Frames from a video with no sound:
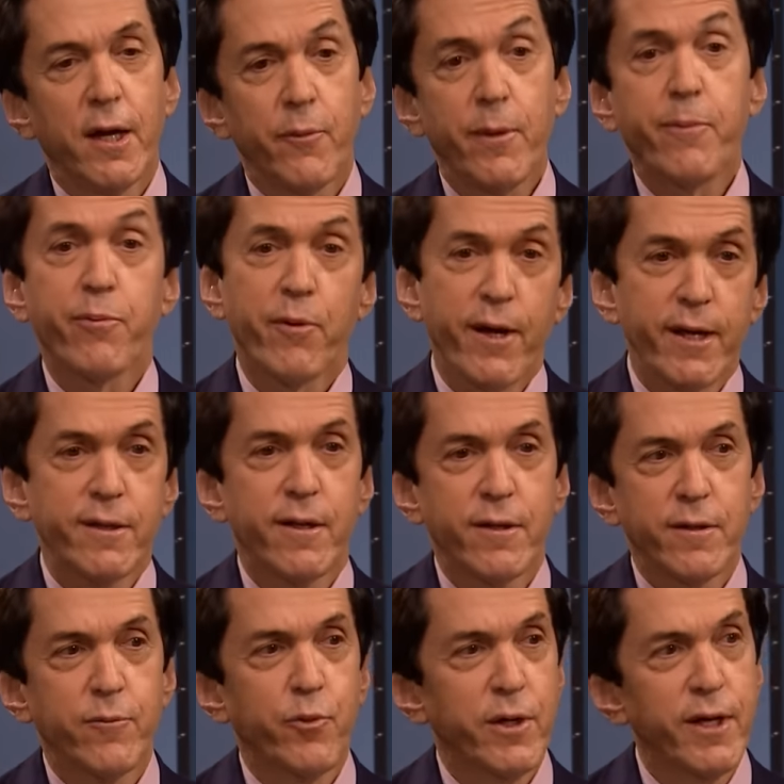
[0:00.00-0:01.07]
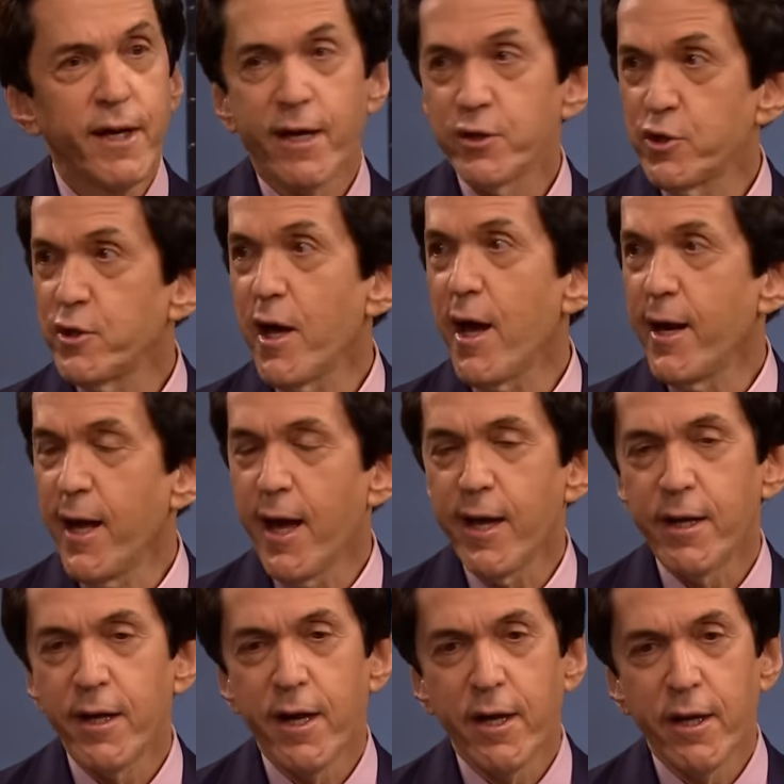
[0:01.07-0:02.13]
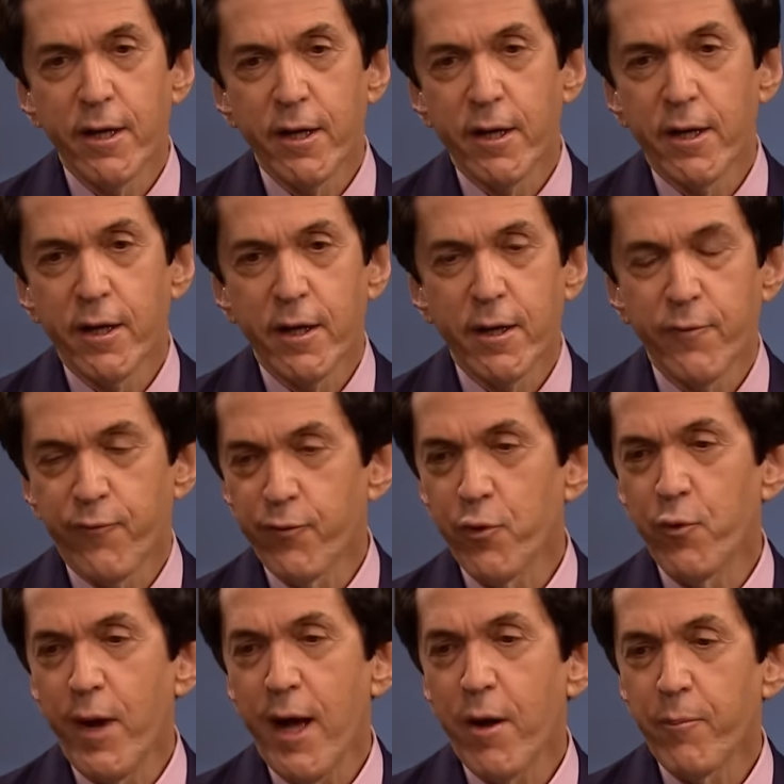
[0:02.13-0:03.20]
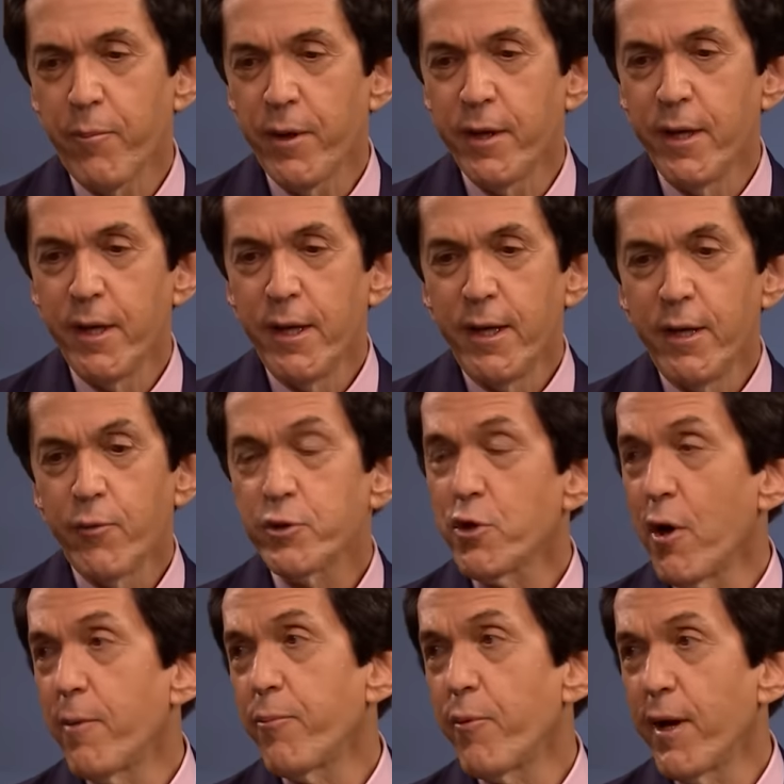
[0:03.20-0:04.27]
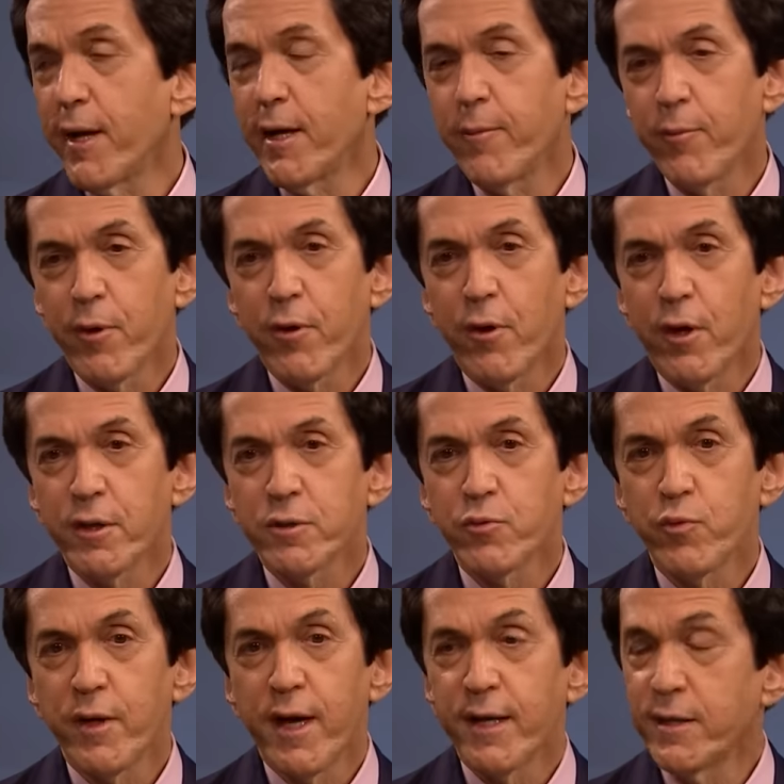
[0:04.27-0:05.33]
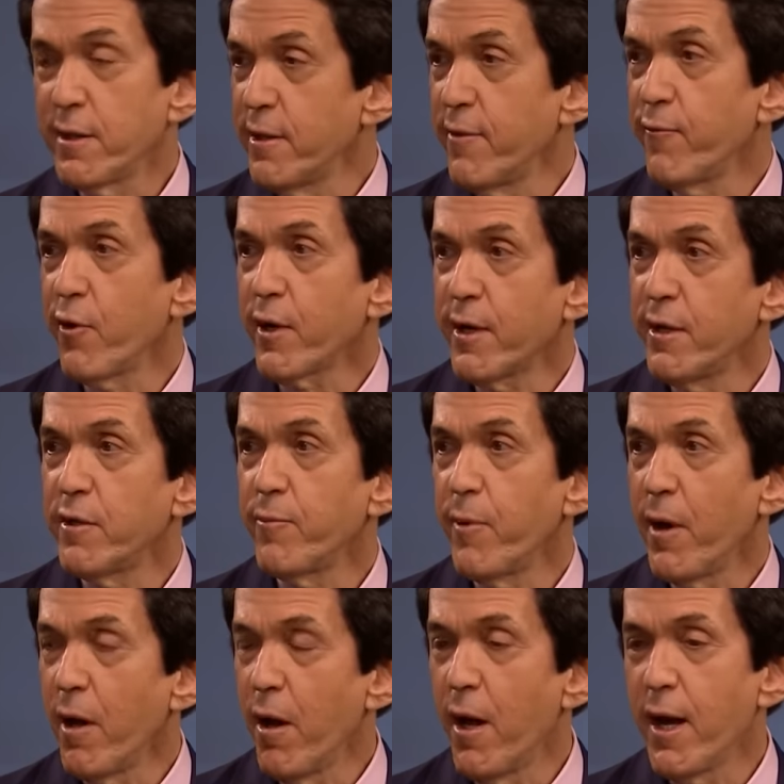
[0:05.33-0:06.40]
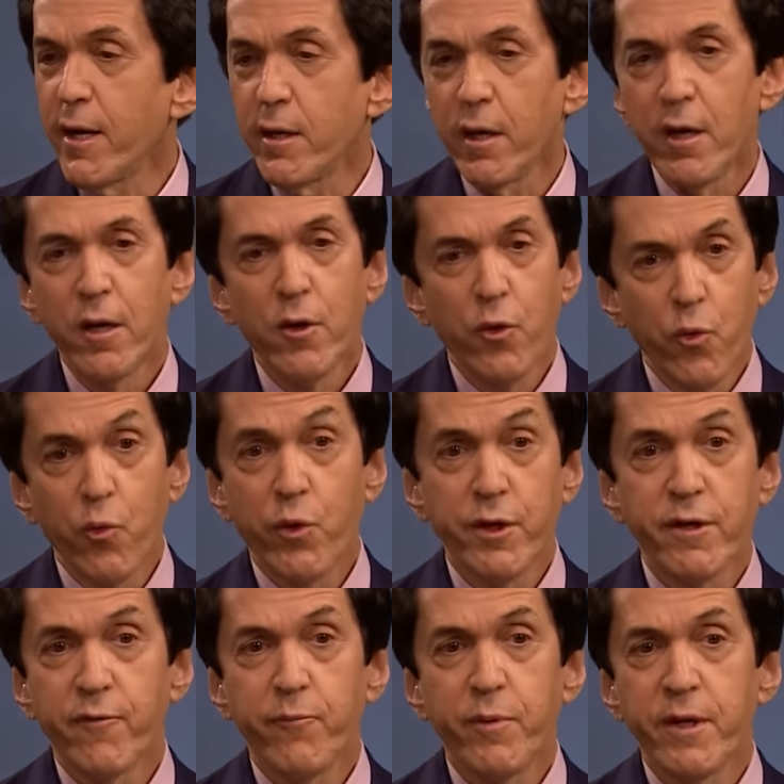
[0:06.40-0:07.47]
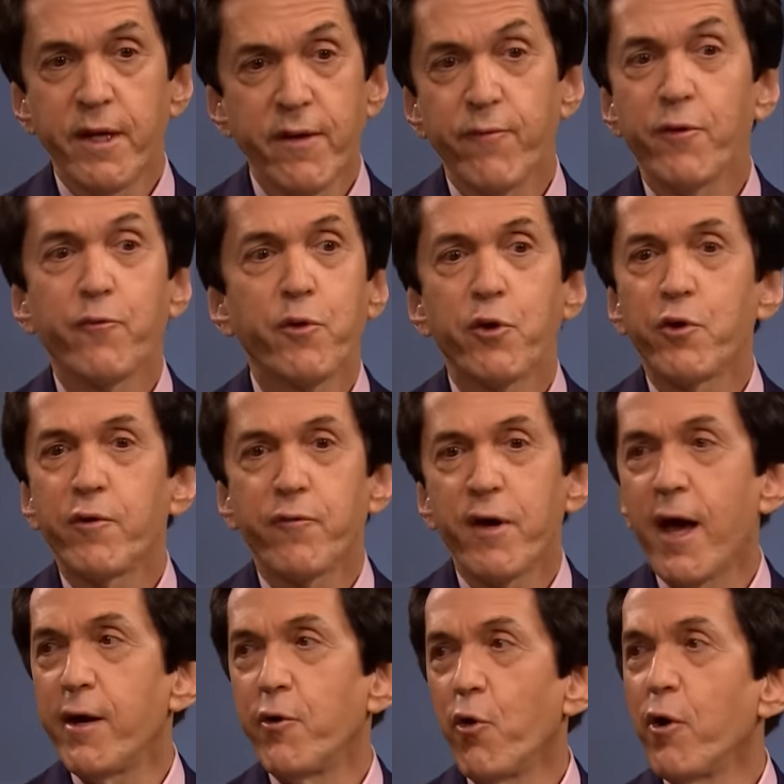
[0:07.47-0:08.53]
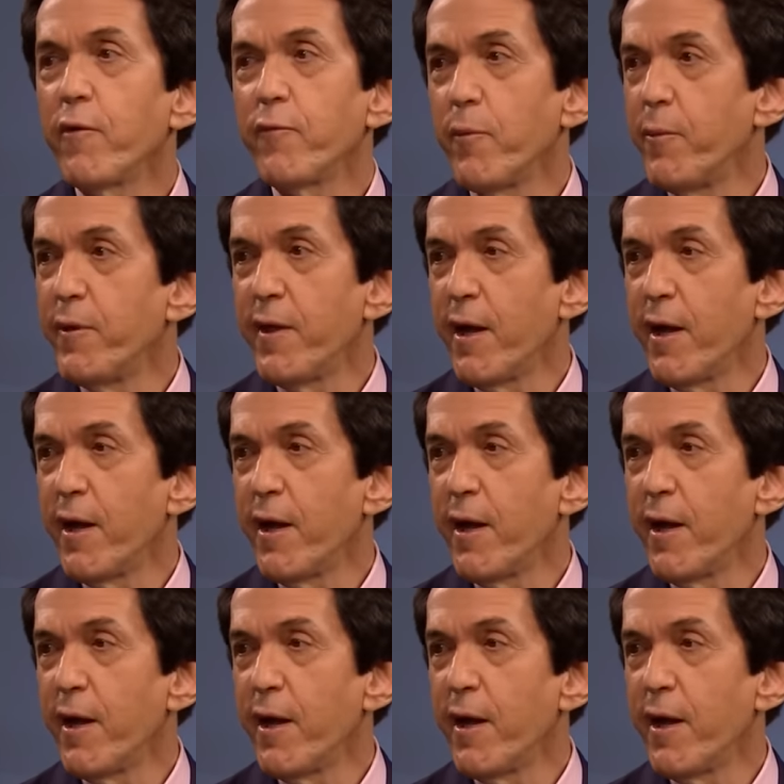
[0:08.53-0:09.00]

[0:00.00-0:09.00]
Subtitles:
And we prayed that we didn't get shot at and flew out. But it was heartbreaking because we had to leave our kids behind, who wouldn't have been, even if we could have gotten all of them